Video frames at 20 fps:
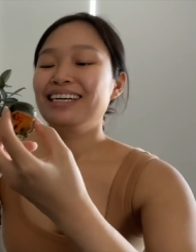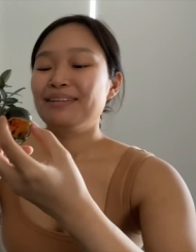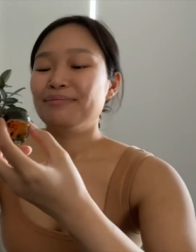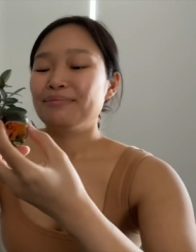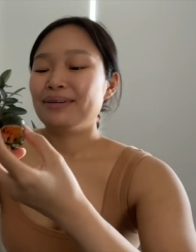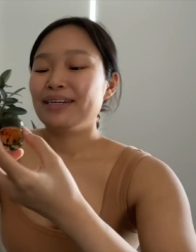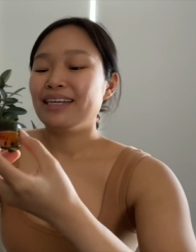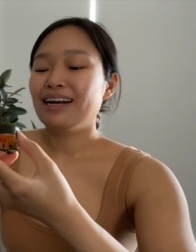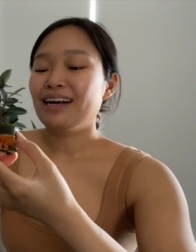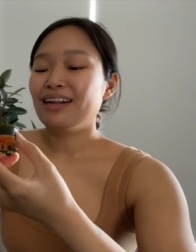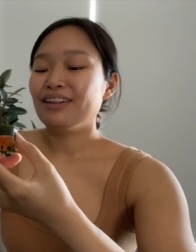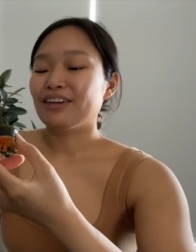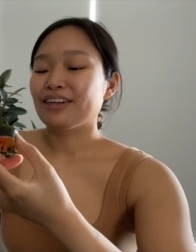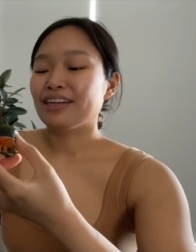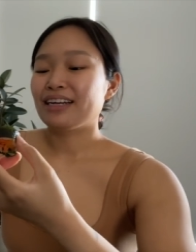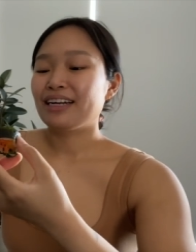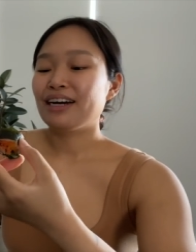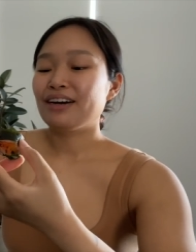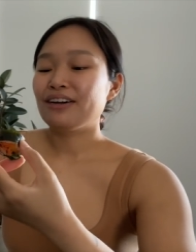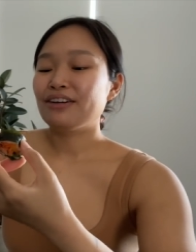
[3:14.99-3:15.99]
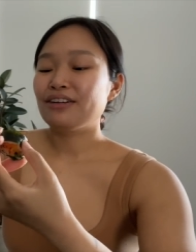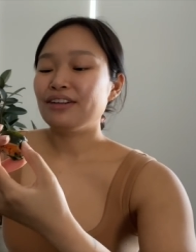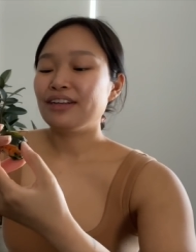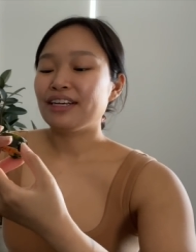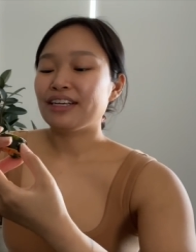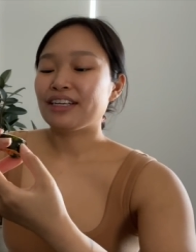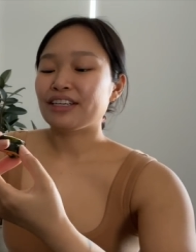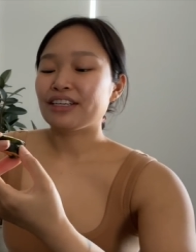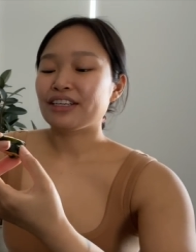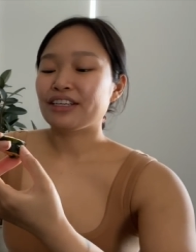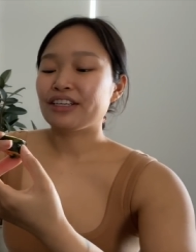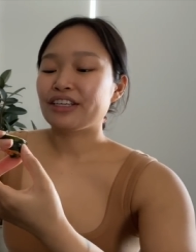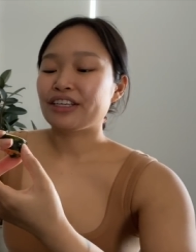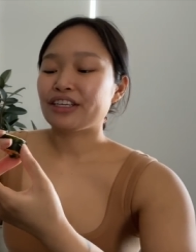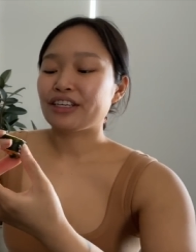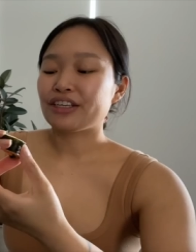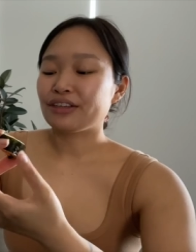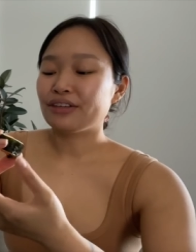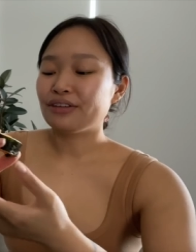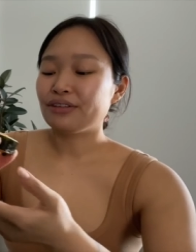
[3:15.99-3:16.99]
But yeah, look at how like
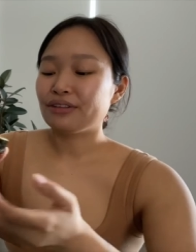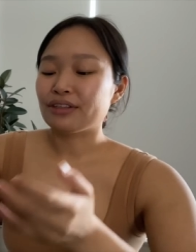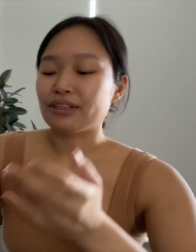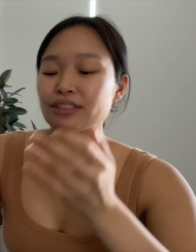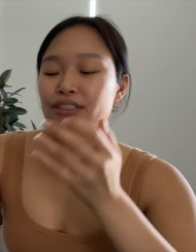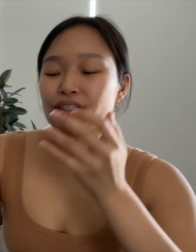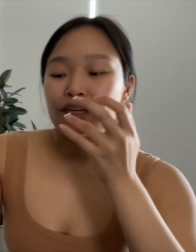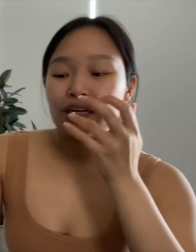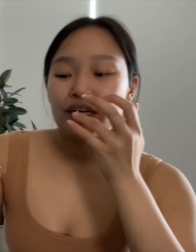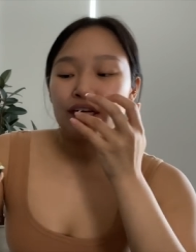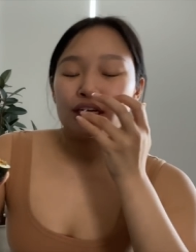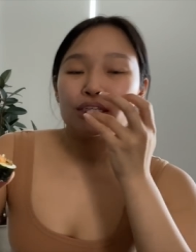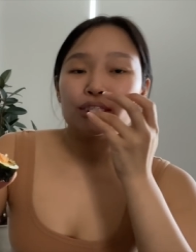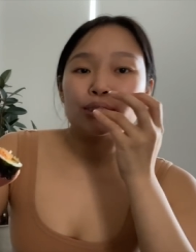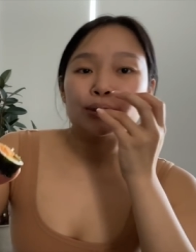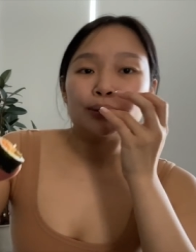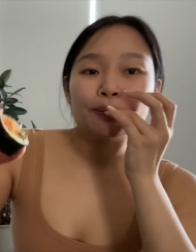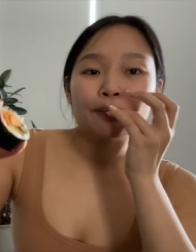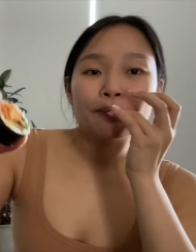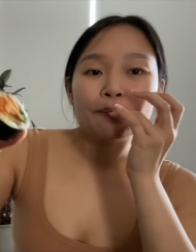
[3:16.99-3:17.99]
cute this looks.